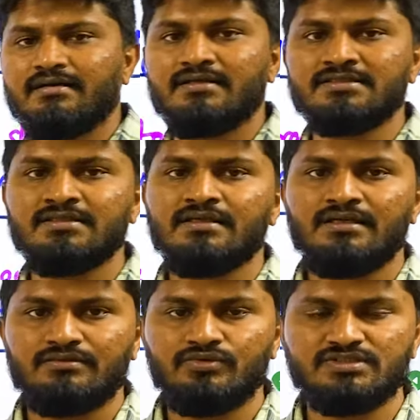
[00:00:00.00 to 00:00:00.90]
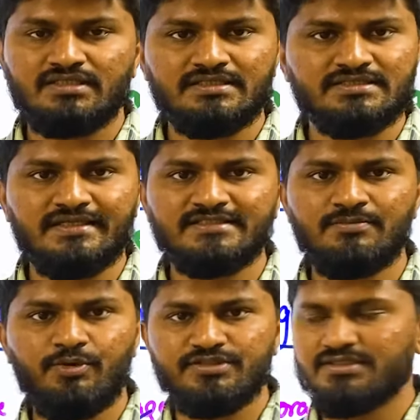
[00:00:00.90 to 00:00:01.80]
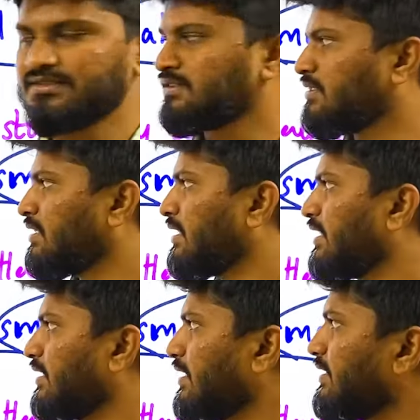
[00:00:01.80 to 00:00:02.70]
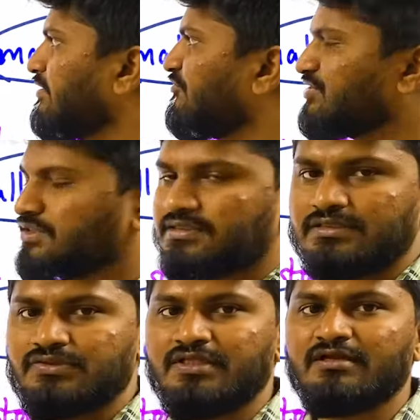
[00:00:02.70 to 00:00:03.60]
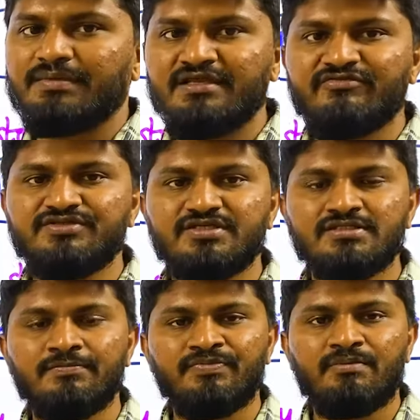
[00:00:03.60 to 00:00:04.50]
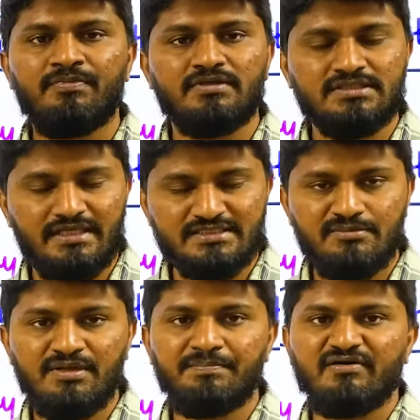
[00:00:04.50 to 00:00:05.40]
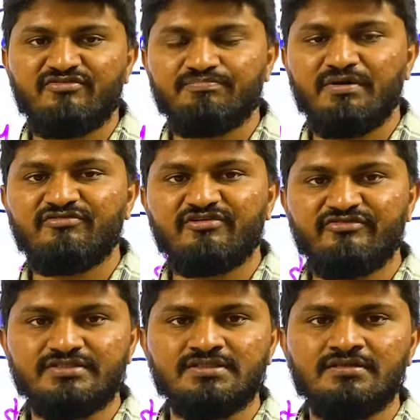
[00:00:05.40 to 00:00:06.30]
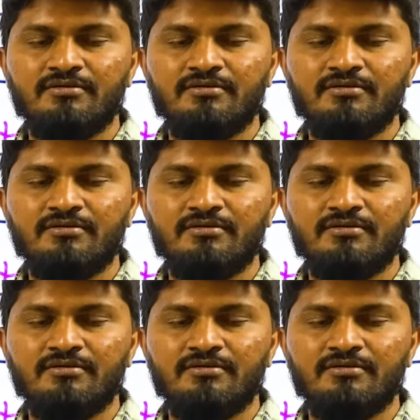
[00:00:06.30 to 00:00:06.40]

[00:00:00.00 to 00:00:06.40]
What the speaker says: colors. Those are considered as a poisonous. And in fishes also, there are many fishes. For example, puffer fish.